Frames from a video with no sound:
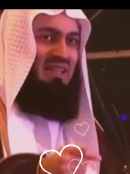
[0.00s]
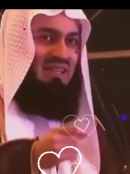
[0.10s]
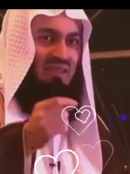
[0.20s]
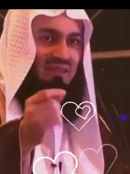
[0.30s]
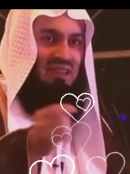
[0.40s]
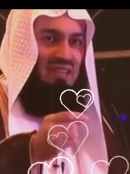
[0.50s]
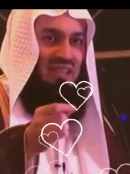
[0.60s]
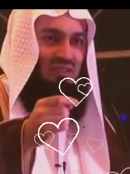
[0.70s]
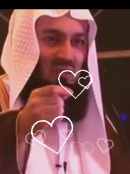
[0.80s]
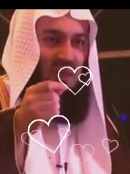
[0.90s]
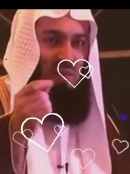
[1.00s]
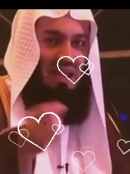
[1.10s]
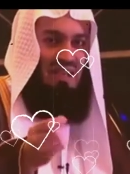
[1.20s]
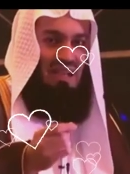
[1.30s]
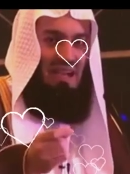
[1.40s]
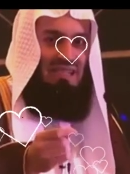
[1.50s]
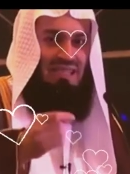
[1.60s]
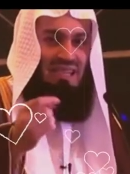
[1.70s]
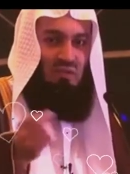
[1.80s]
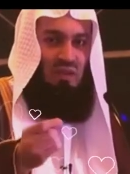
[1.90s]
here's everything, here's all my bank
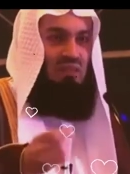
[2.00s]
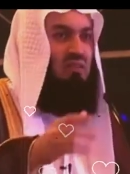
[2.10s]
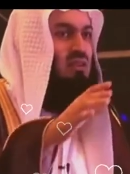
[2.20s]
cards, here's whatever.